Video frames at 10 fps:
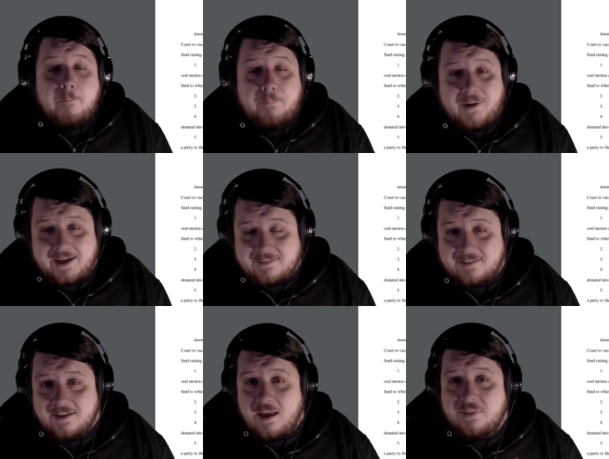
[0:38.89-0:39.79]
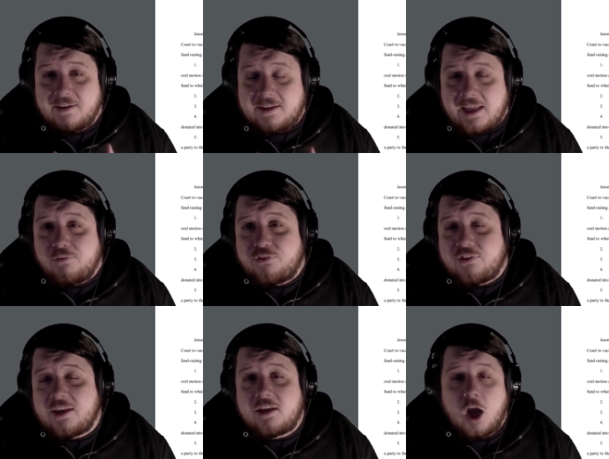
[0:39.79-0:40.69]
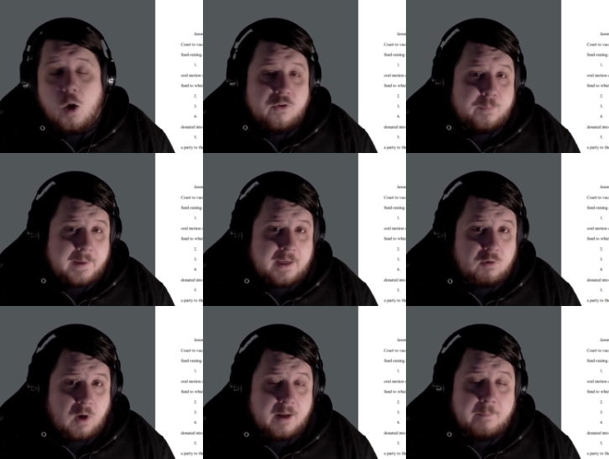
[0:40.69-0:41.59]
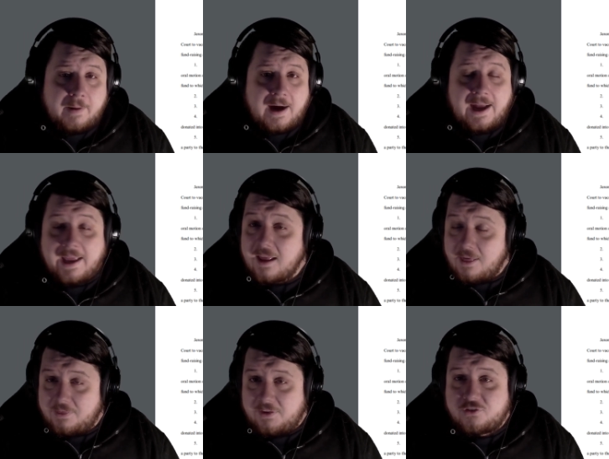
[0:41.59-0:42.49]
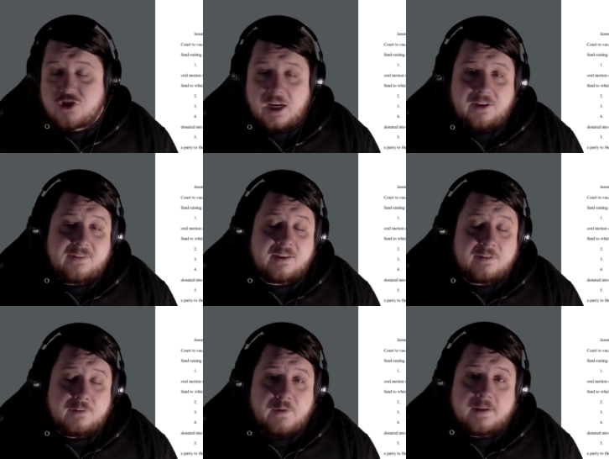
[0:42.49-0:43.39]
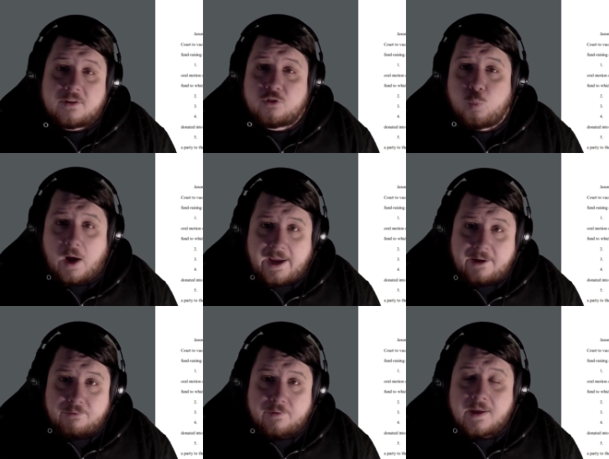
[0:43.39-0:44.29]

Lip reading: But the GiveSendGo is being run by this J6 defendant's wife,